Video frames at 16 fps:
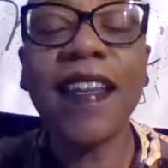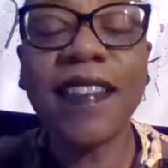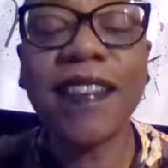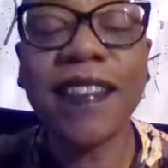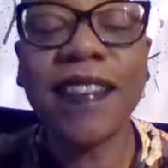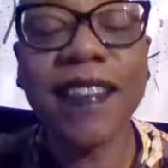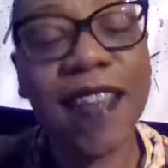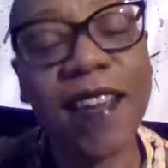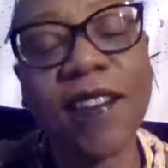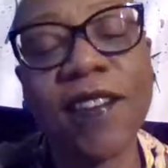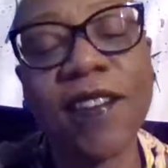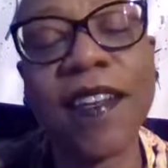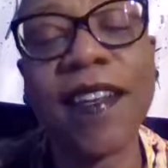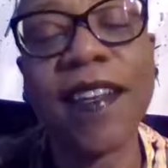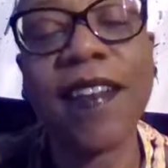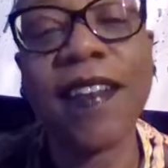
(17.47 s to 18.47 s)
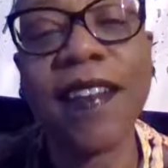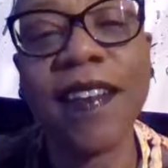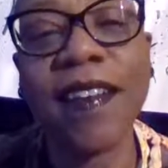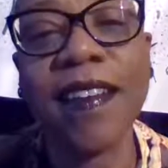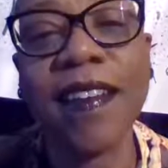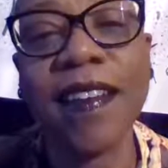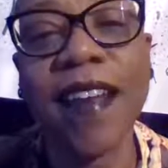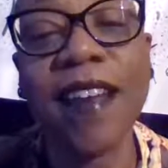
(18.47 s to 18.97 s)
Saturday.
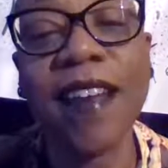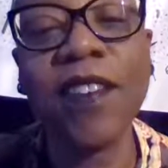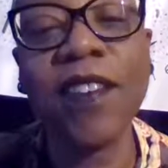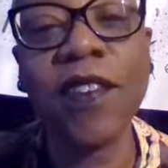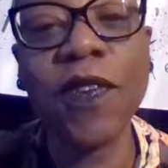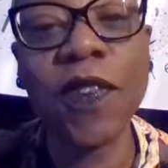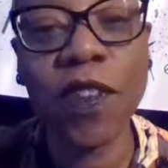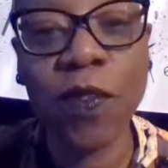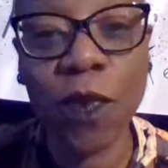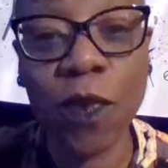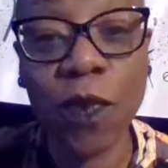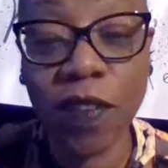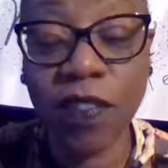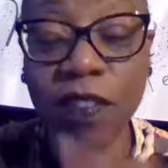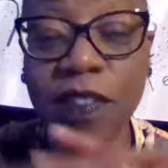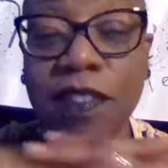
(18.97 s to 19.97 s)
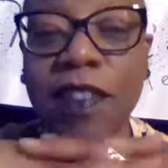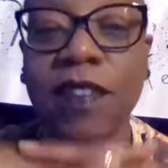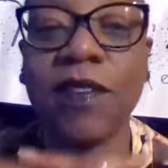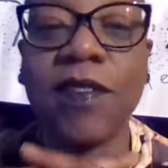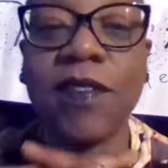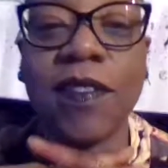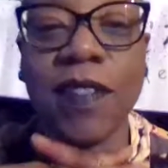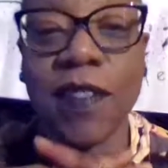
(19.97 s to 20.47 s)
I just finished watching
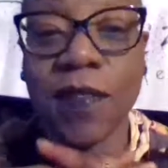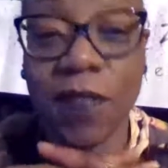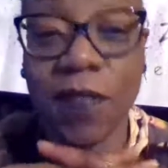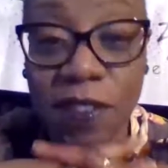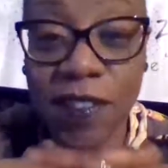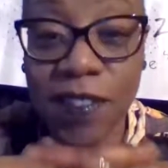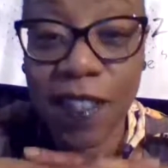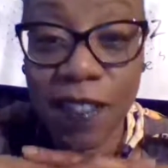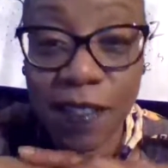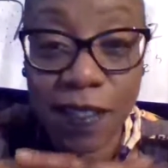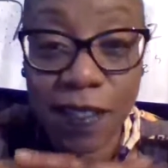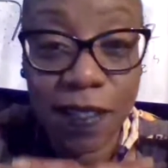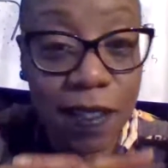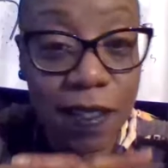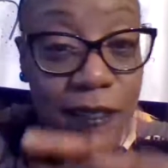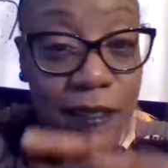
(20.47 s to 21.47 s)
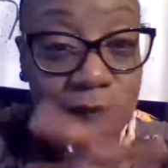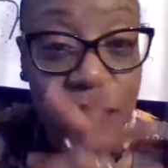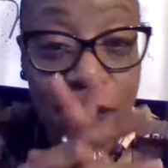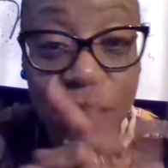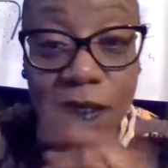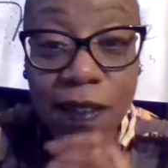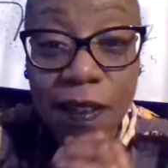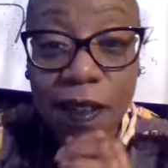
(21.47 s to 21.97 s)
Donald Glover on
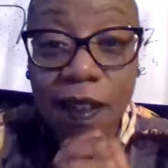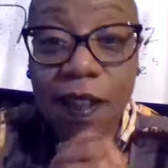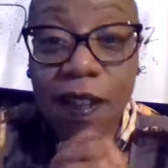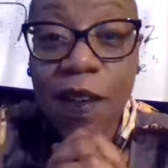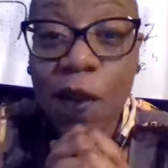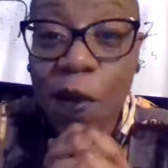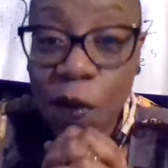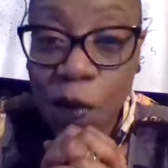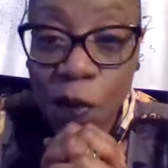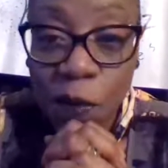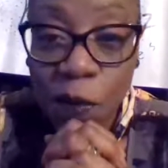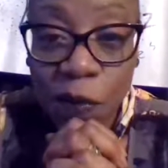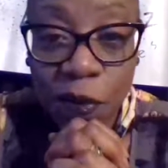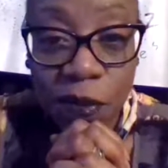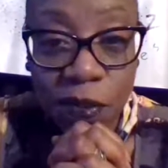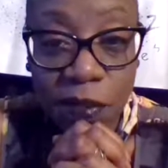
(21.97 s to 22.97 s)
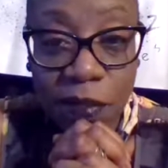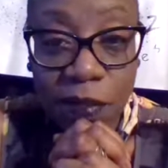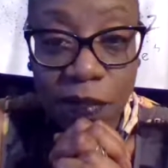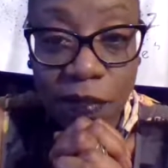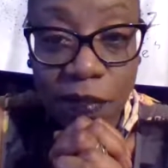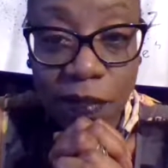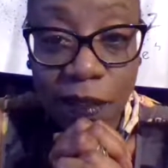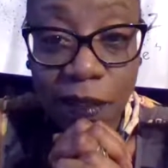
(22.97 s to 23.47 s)
SNL.
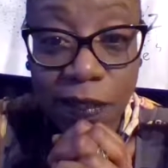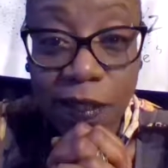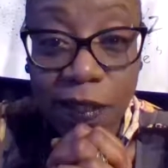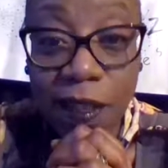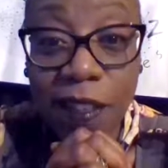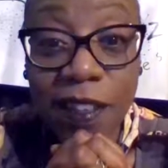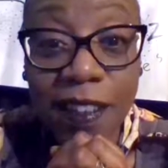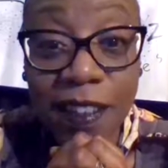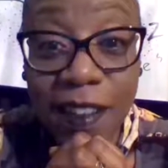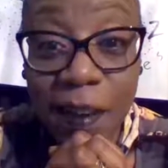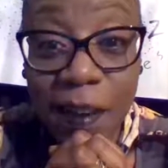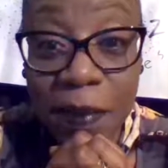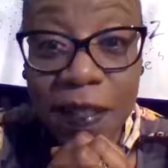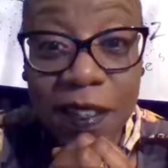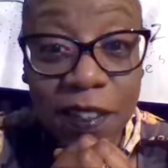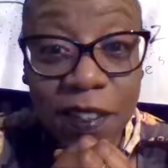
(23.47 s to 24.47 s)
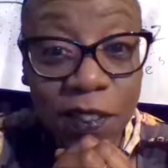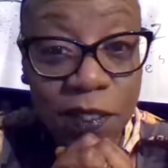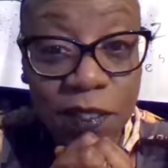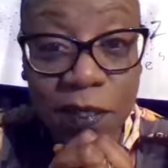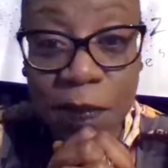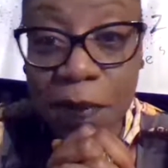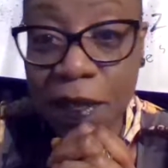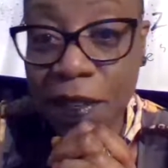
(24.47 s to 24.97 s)
That's a
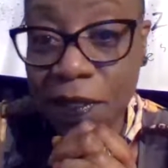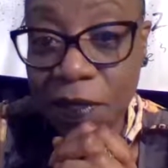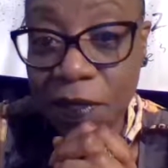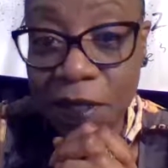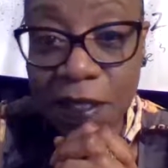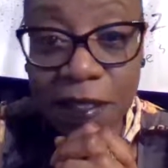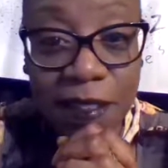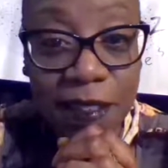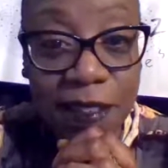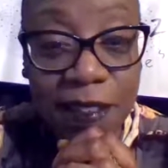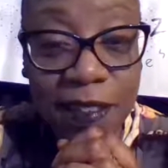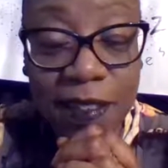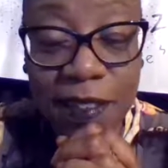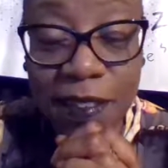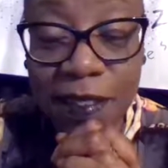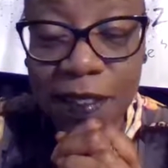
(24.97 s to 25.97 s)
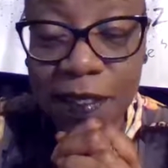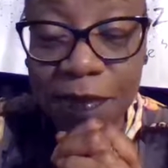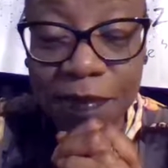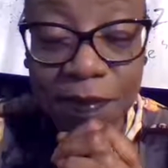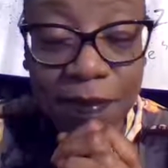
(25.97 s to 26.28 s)
yummalicious man right there, honey.